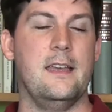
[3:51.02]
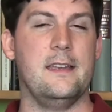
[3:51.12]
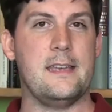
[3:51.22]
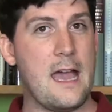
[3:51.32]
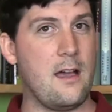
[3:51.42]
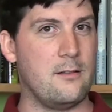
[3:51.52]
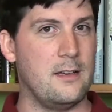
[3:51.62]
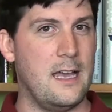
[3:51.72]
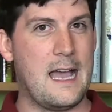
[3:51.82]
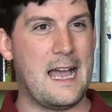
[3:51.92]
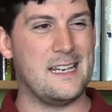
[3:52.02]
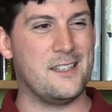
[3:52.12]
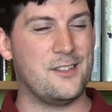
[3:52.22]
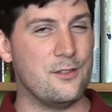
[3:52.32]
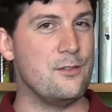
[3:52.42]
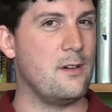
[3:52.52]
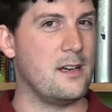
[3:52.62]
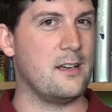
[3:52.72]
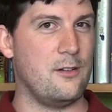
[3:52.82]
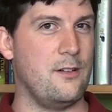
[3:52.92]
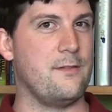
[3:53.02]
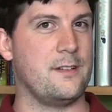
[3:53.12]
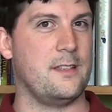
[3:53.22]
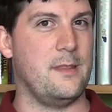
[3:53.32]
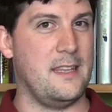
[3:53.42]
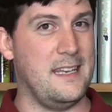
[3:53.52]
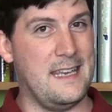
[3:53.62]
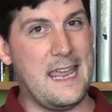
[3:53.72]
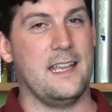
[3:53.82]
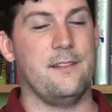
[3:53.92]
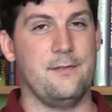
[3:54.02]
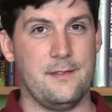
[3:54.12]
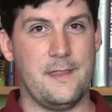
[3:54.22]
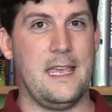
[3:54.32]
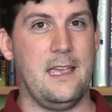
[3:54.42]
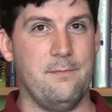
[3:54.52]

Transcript: Now, I do want to go over some of the negatives of the game.